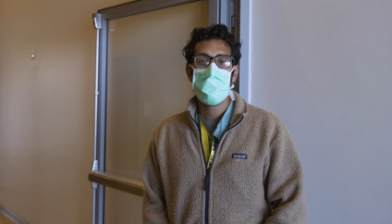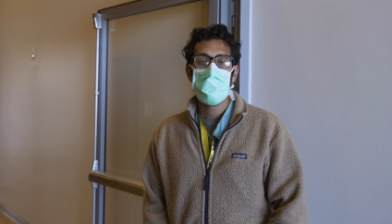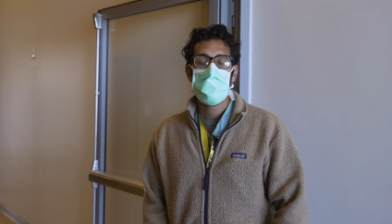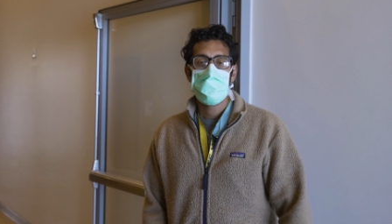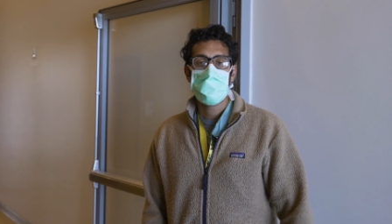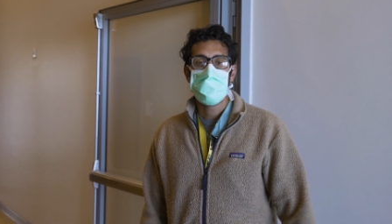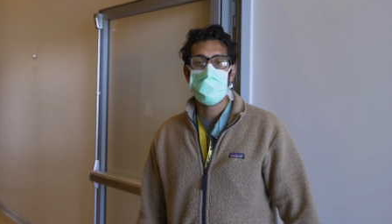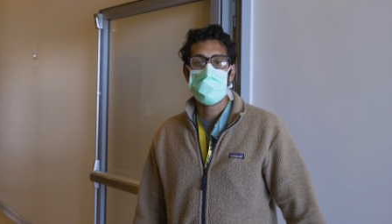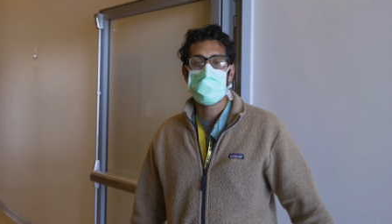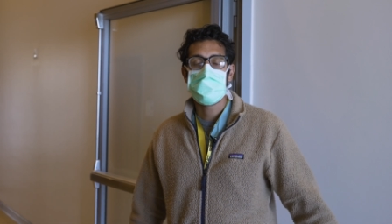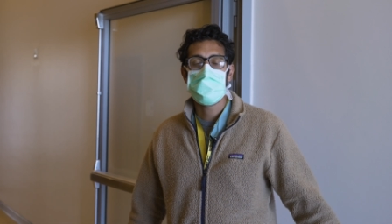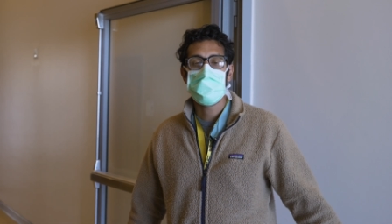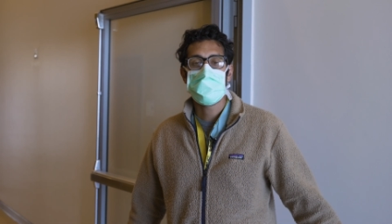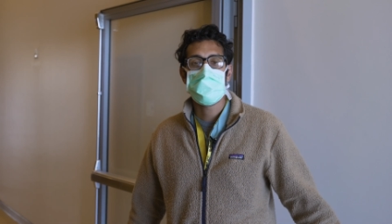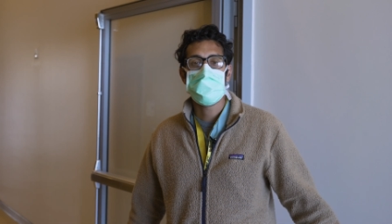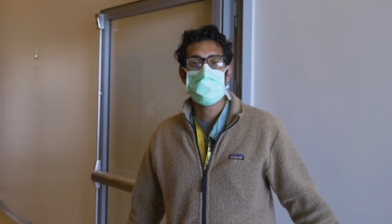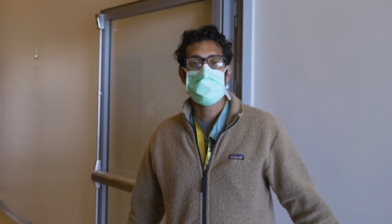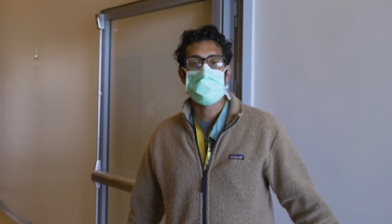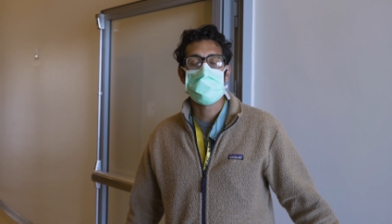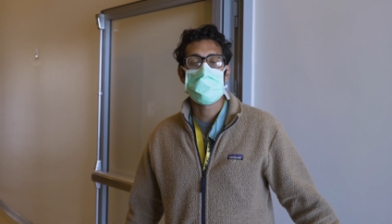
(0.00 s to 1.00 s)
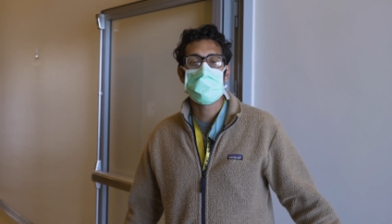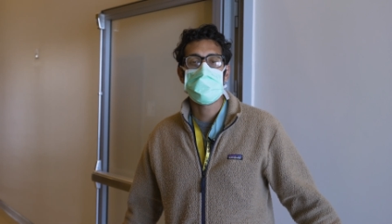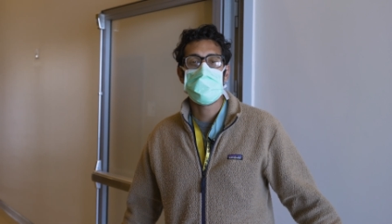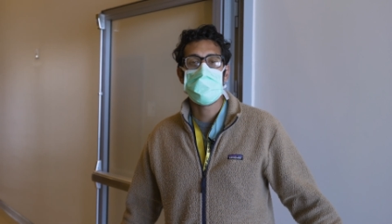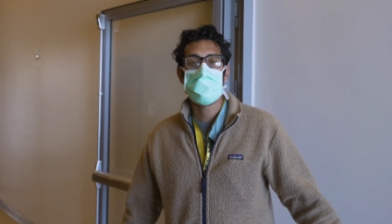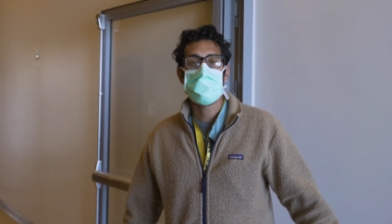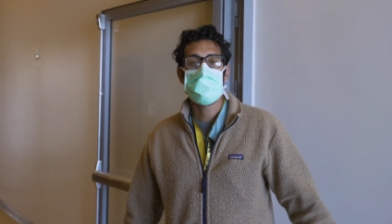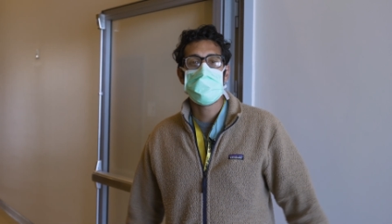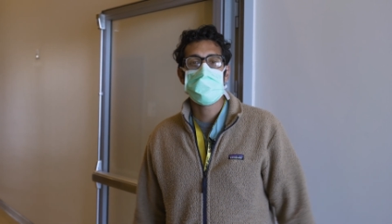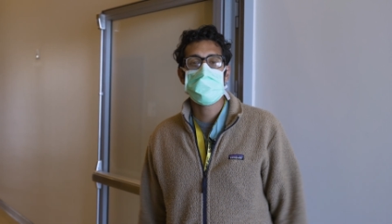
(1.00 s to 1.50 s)
I want to thank you for joining
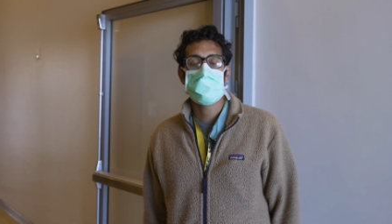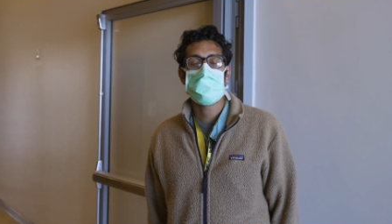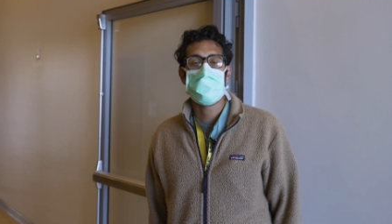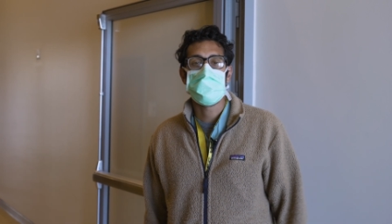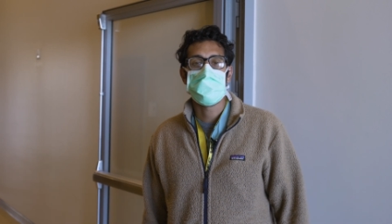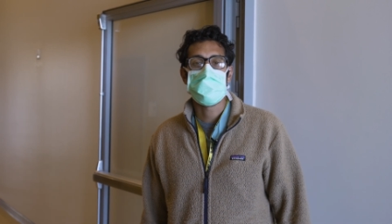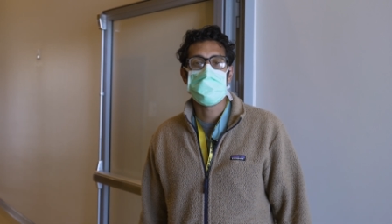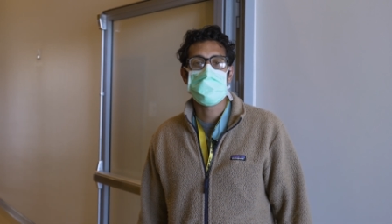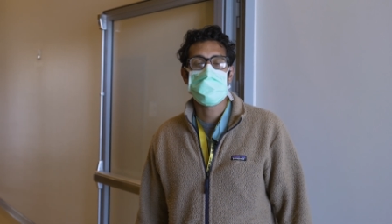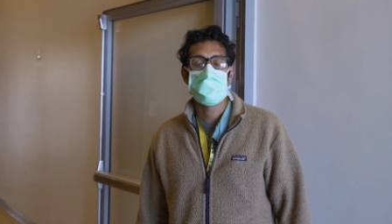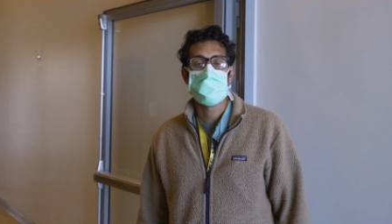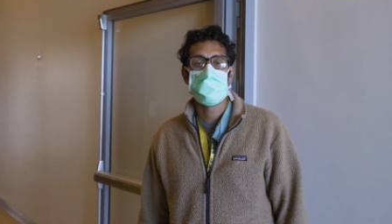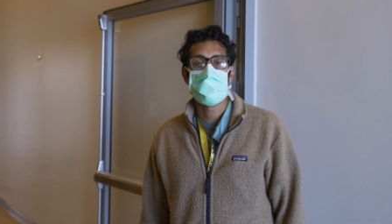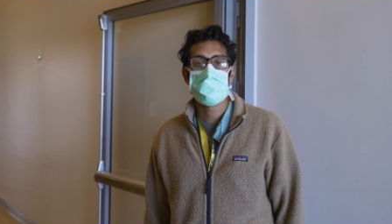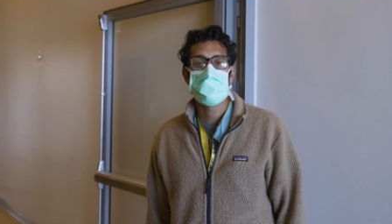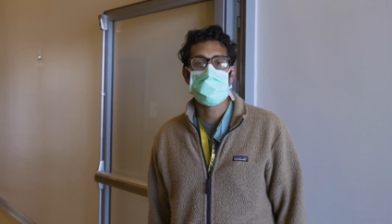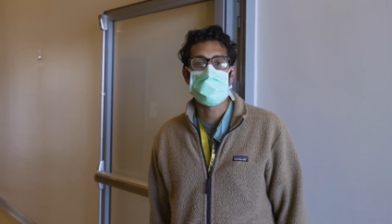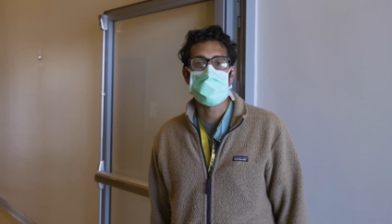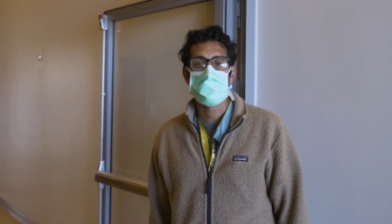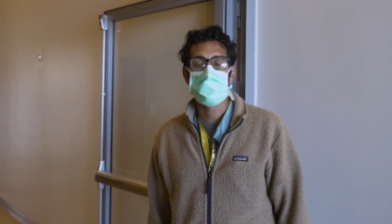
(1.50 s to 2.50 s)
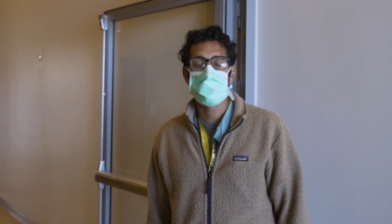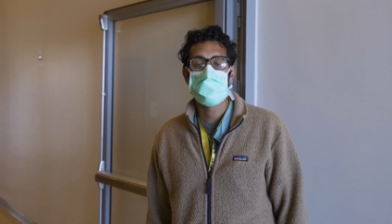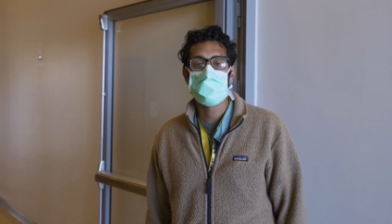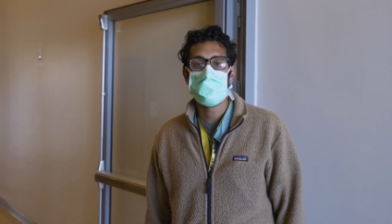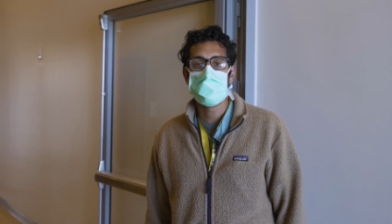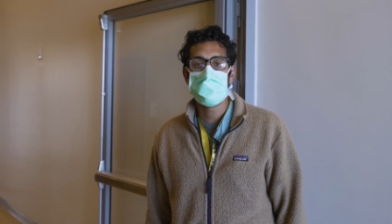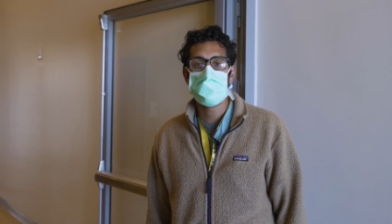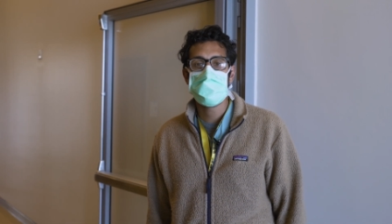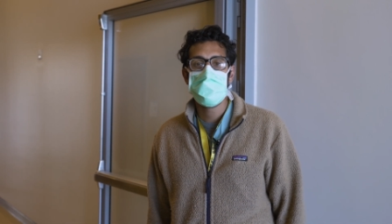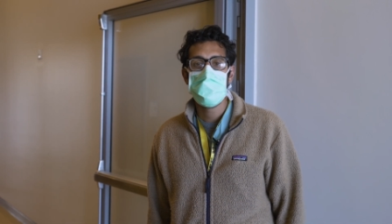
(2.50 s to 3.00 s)
us on this virtual
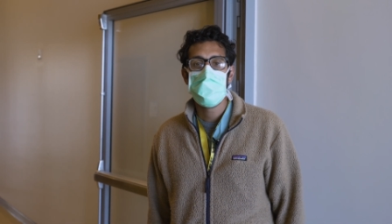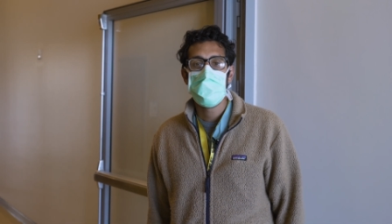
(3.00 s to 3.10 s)
tour.